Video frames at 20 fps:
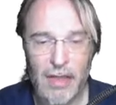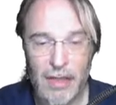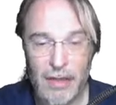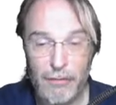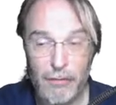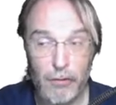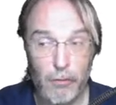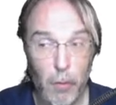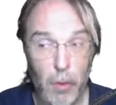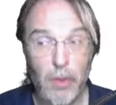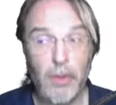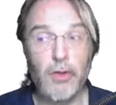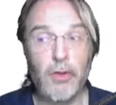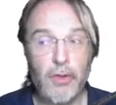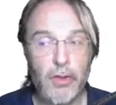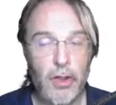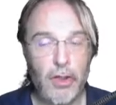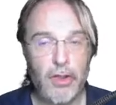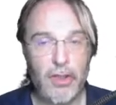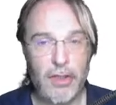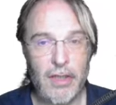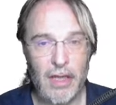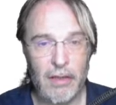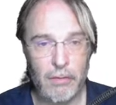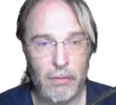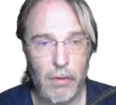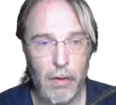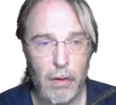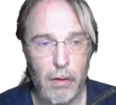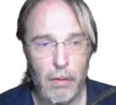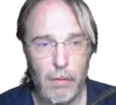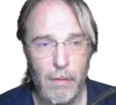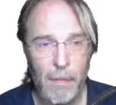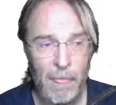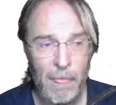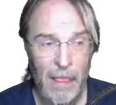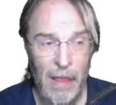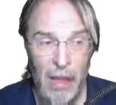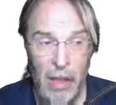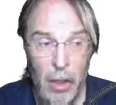And if you want to touch that row,
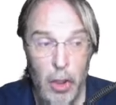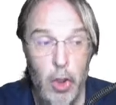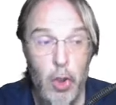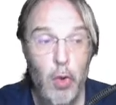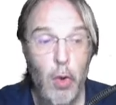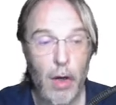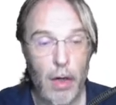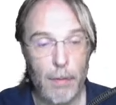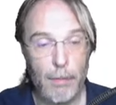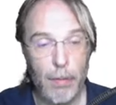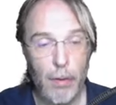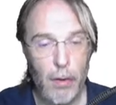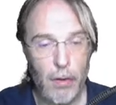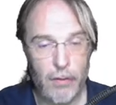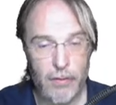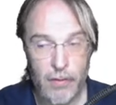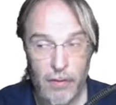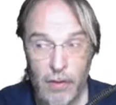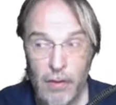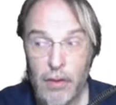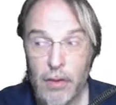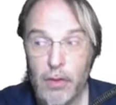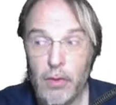you are blocked.